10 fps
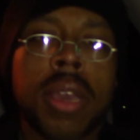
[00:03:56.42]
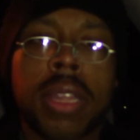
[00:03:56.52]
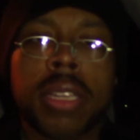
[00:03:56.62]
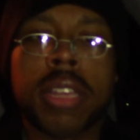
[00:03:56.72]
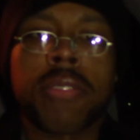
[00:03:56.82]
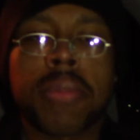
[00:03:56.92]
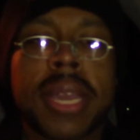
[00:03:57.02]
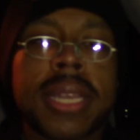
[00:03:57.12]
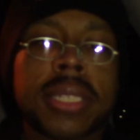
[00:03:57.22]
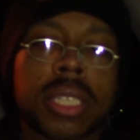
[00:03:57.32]
different
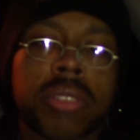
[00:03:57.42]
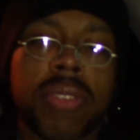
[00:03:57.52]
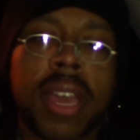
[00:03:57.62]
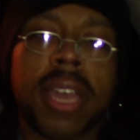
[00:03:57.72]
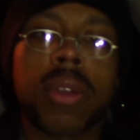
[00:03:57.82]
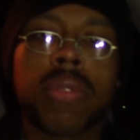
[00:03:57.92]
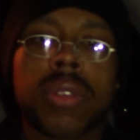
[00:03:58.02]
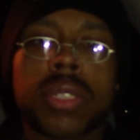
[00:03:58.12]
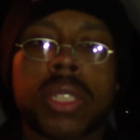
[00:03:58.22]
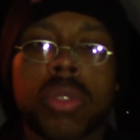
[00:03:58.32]
planes are flying
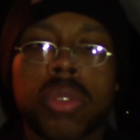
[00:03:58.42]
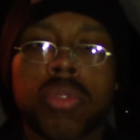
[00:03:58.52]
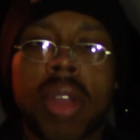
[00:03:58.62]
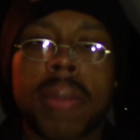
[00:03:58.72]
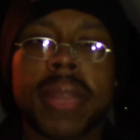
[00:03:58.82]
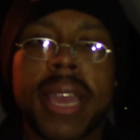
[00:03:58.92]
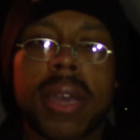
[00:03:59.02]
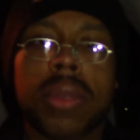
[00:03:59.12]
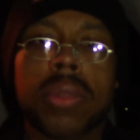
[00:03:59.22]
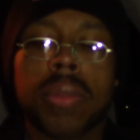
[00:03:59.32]
over to drop
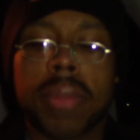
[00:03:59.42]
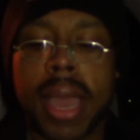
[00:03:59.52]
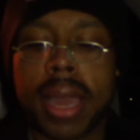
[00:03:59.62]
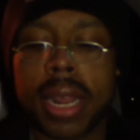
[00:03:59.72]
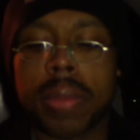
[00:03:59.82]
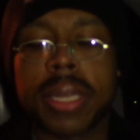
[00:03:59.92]
down behind enemy